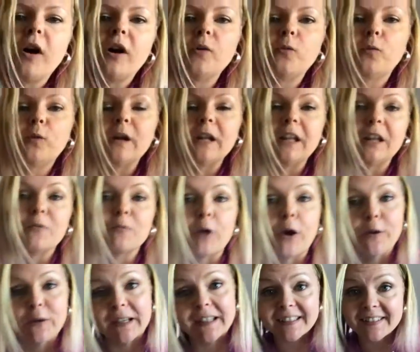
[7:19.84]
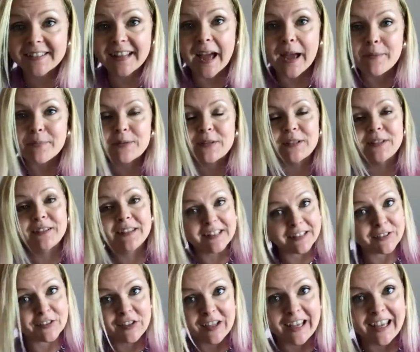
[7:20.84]
I will and won't accept
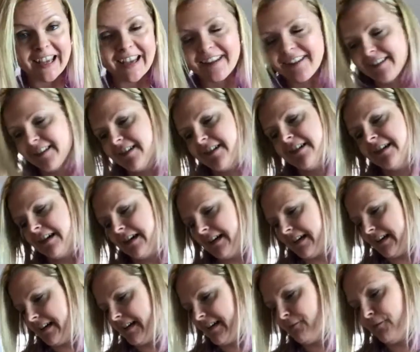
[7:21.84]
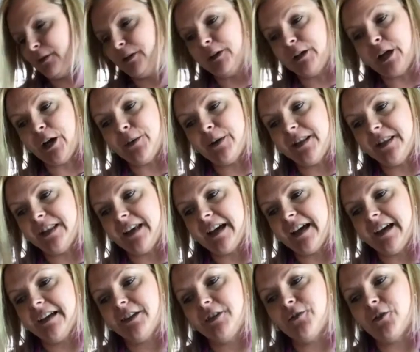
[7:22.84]
this year will go in
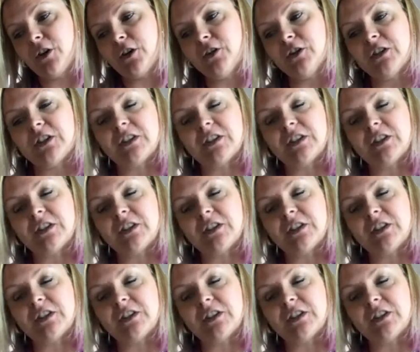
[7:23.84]
there. You've got your